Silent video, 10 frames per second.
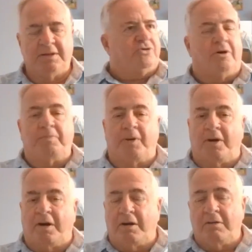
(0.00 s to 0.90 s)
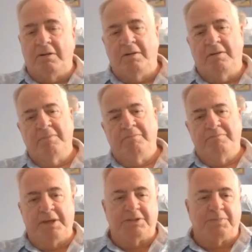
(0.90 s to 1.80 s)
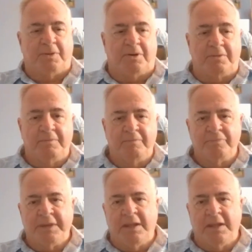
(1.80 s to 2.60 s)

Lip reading: softball, baseball.